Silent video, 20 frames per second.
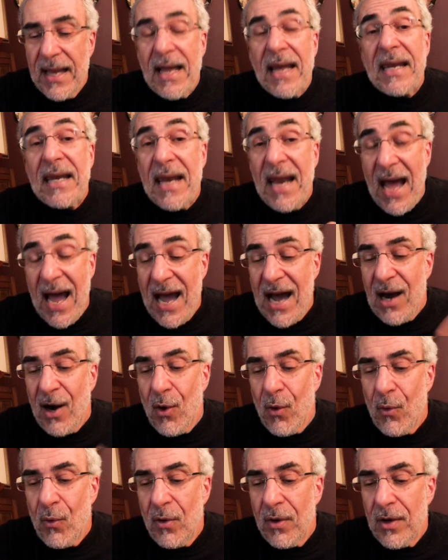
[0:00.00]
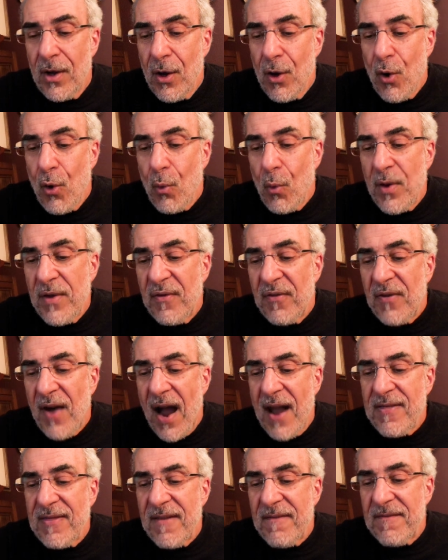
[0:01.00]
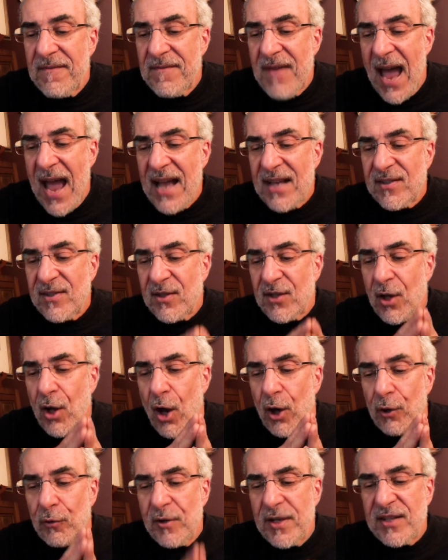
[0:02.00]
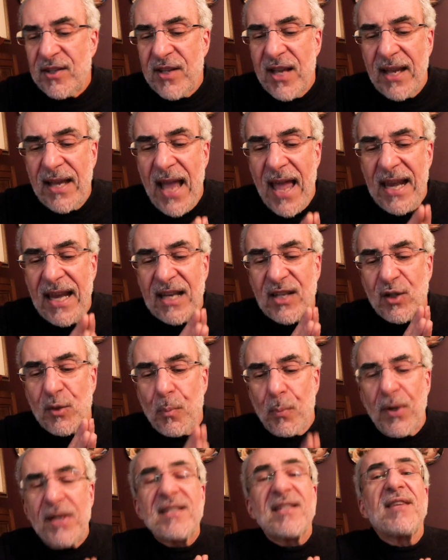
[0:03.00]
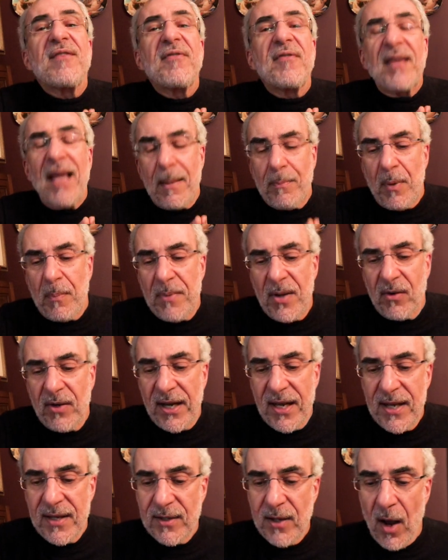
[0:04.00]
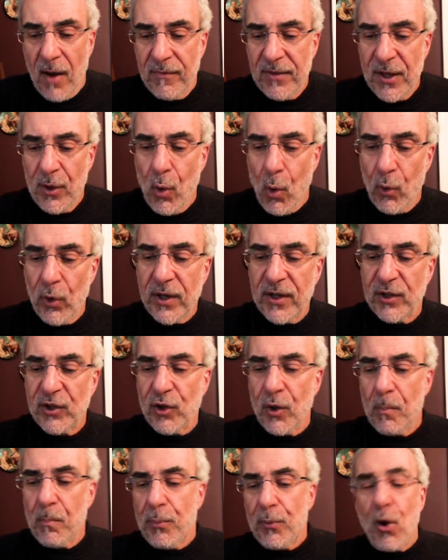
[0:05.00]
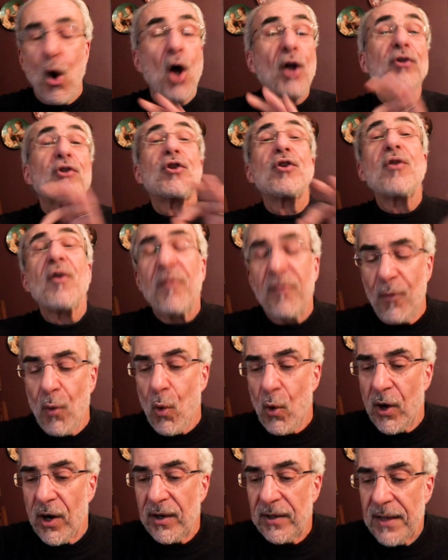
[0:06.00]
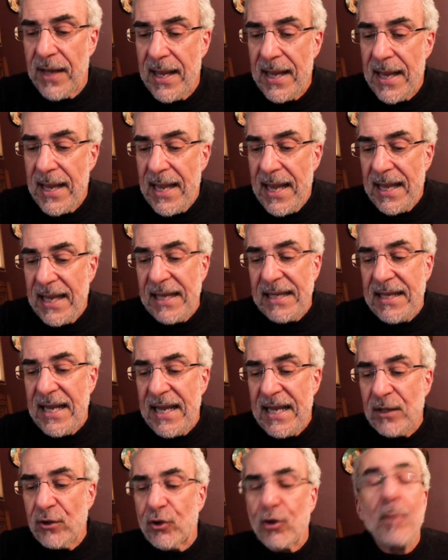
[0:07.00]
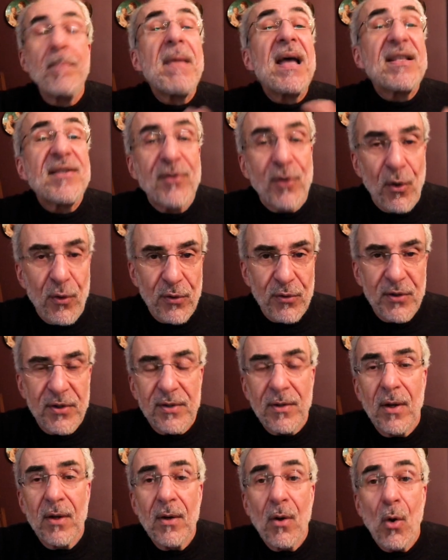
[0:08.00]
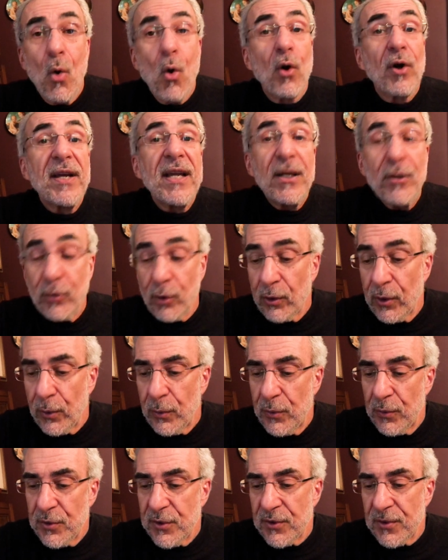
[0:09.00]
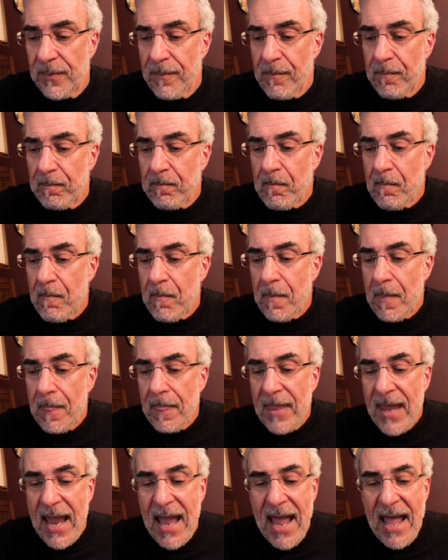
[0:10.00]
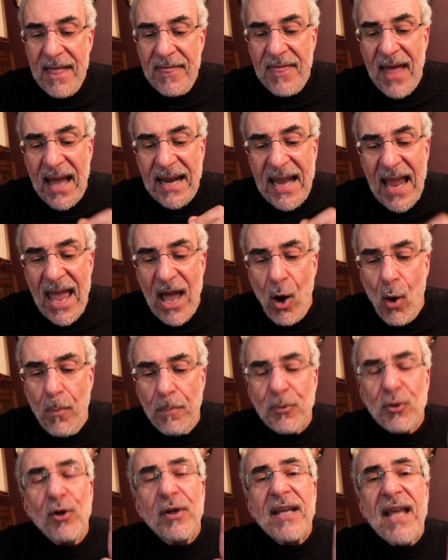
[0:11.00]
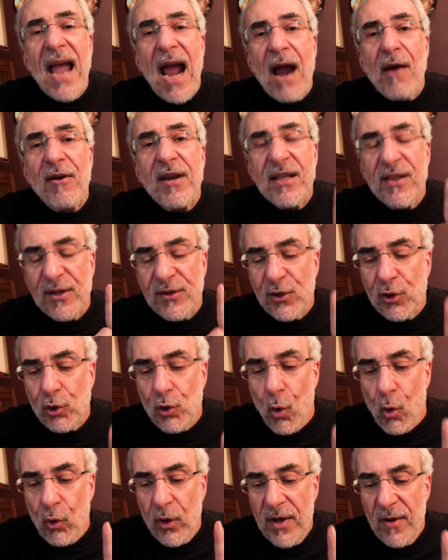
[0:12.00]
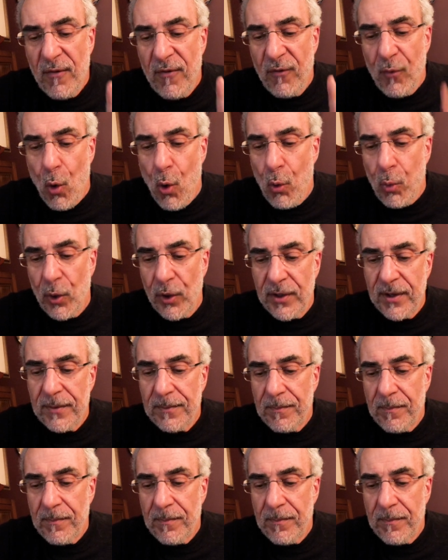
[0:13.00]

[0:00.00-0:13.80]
Now, we find the vast coloristic and expressive capabilities of the orchestra brought to the fore in intermezzos or interludes that help to carry the story forward.